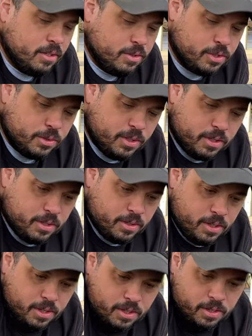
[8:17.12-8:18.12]
So that
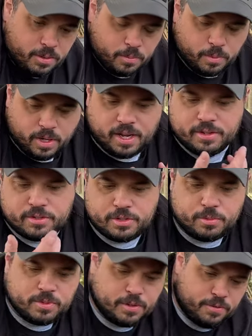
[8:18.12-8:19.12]
when I
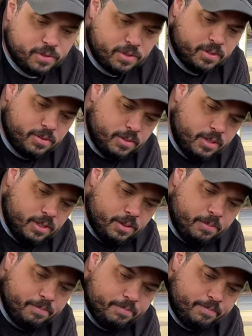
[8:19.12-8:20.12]
shoot different
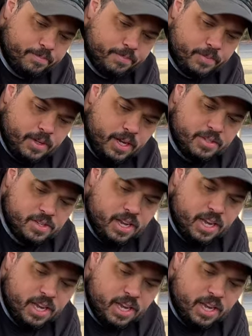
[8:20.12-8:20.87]
kinds of